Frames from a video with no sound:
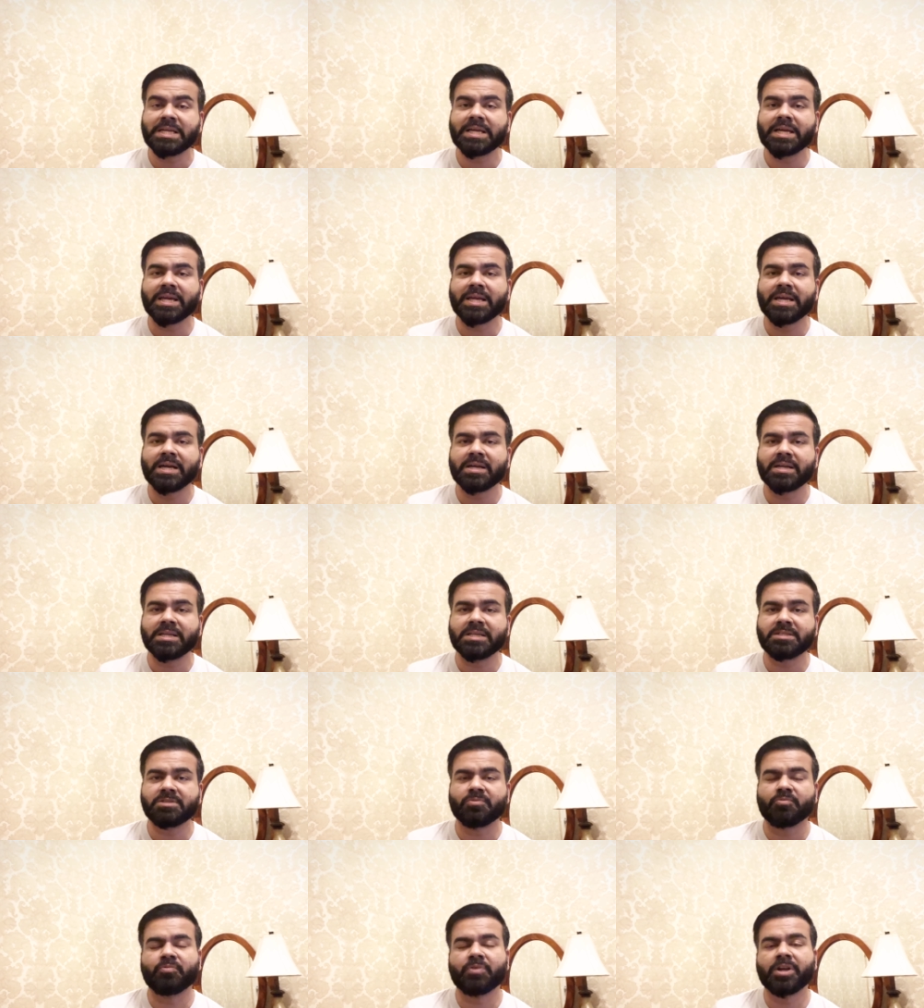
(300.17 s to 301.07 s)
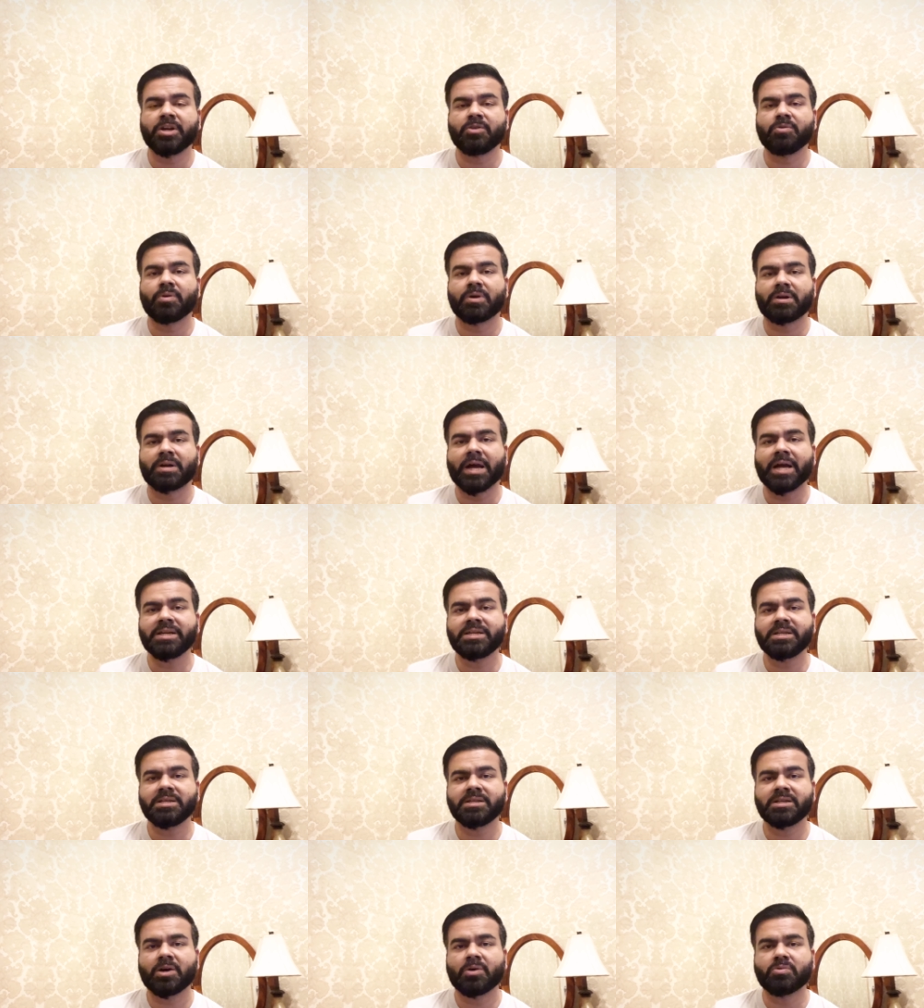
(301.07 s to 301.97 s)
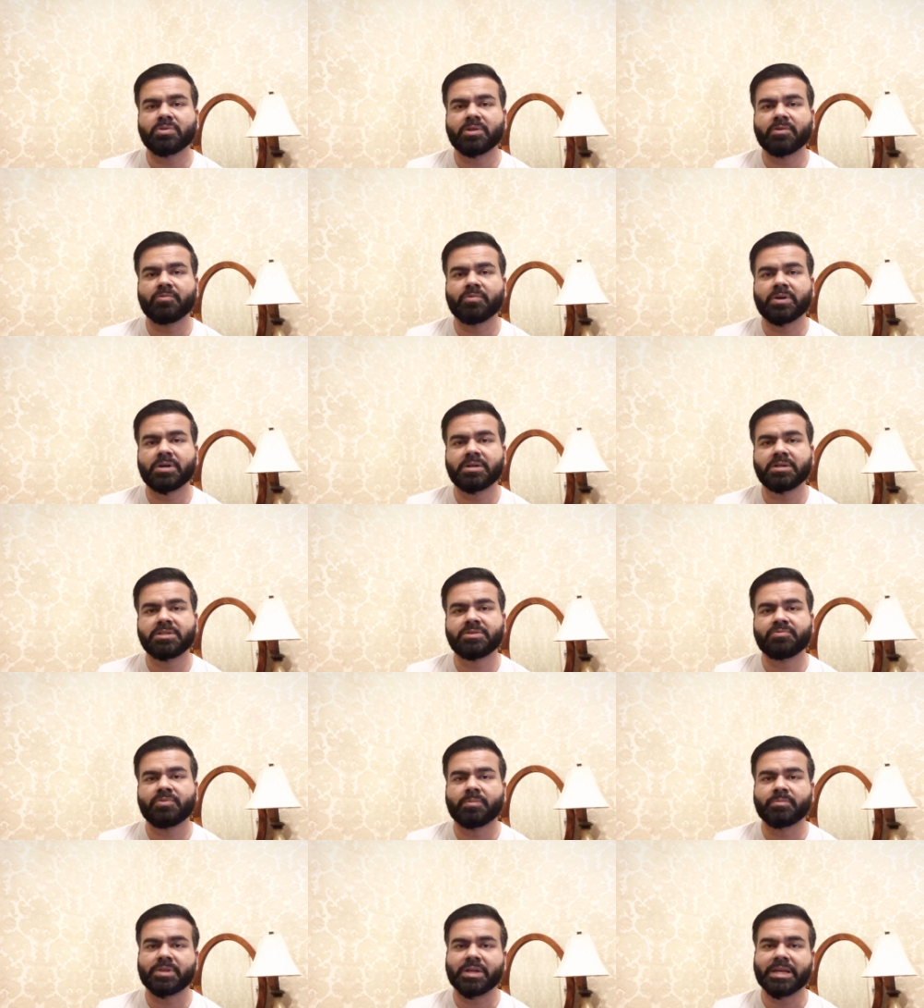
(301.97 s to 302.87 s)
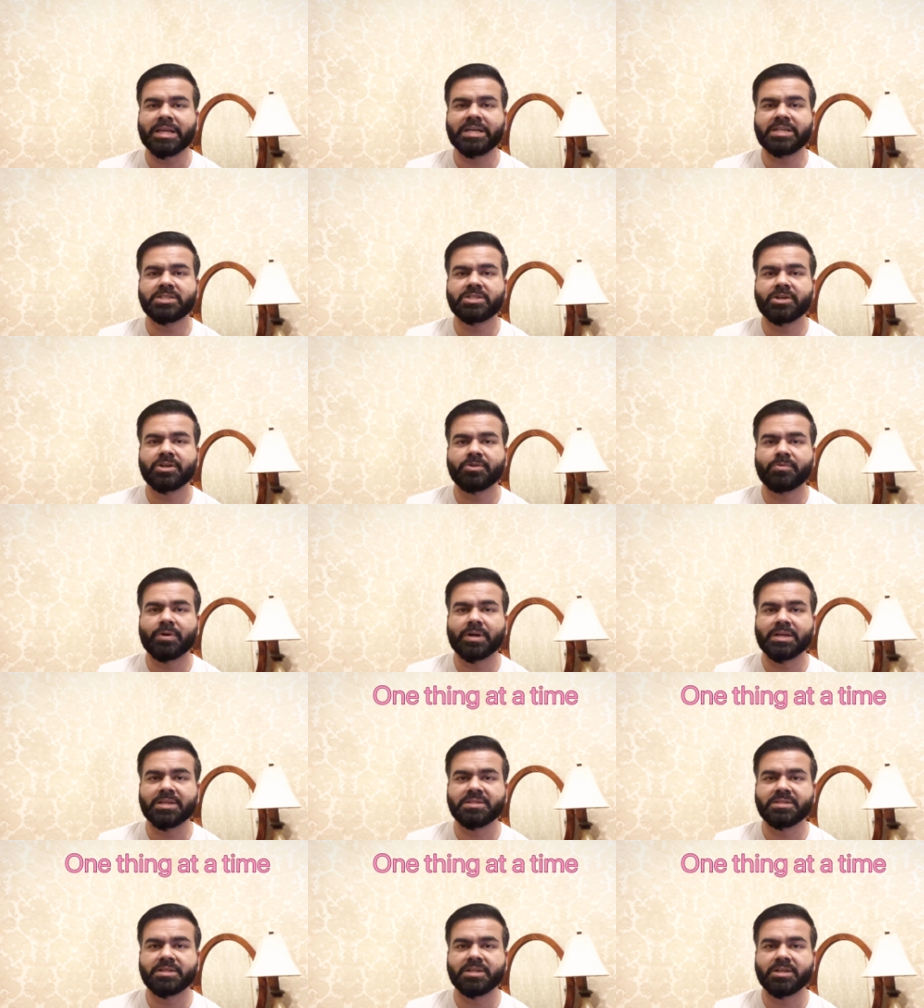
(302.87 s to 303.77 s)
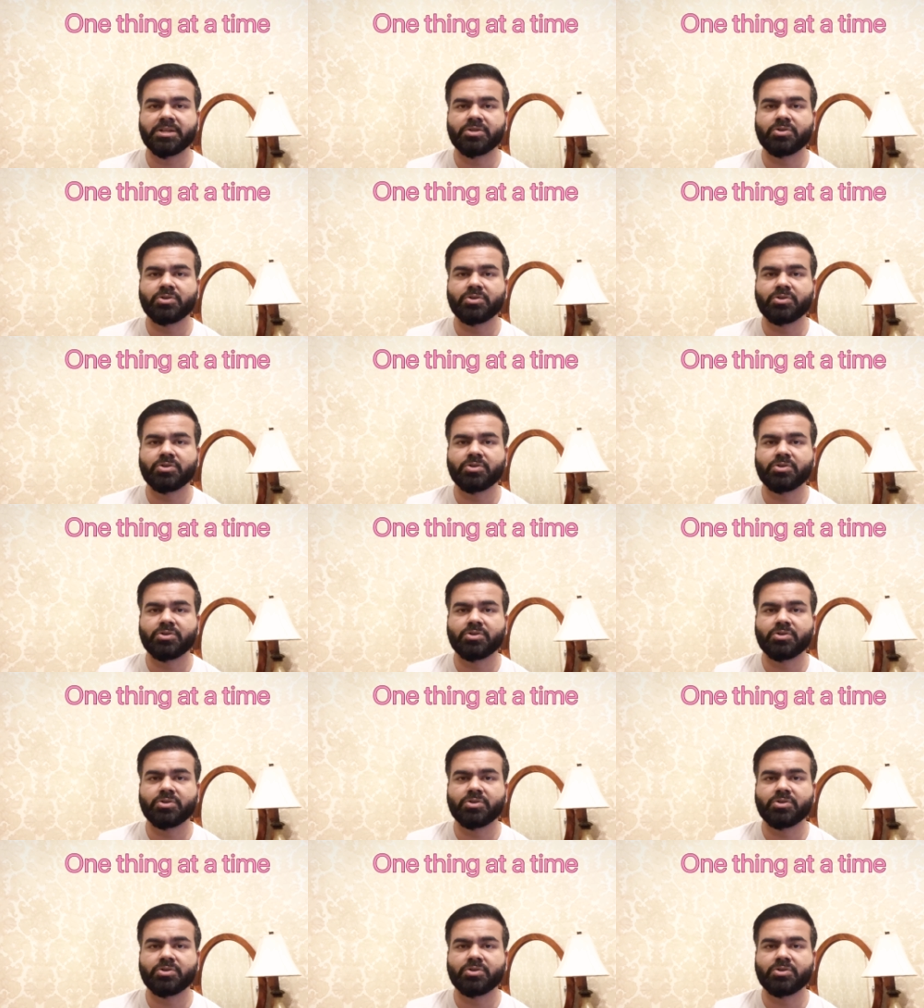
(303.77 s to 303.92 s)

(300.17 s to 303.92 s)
here is when you are writing down the words from the lecture you are listening